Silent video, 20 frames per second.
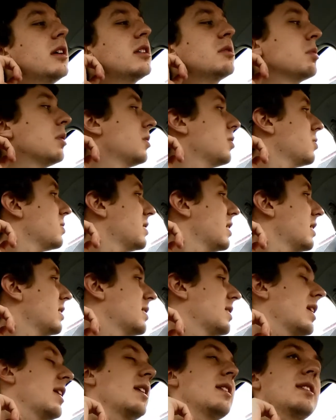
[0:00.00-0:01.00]
it's one of those
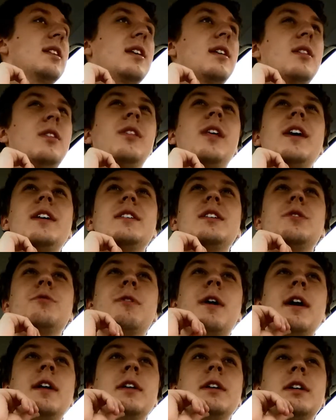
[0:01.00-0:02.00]
things that it's like
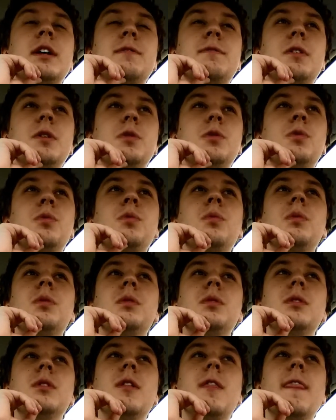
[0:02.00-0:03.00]
lazy writing if you
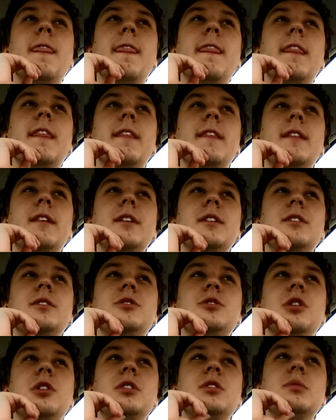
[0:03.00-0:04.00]

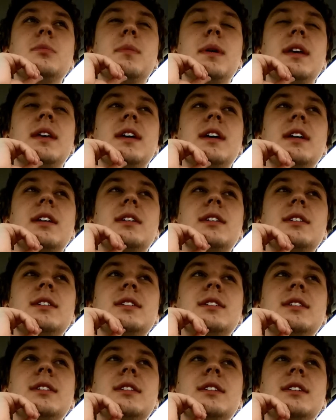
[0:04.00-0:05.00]
just make
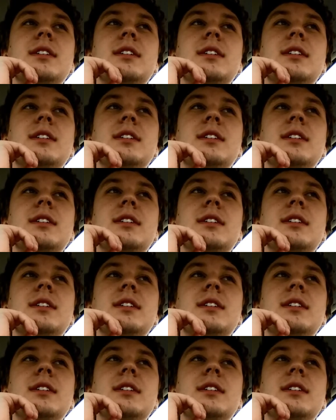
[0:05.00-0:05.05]
it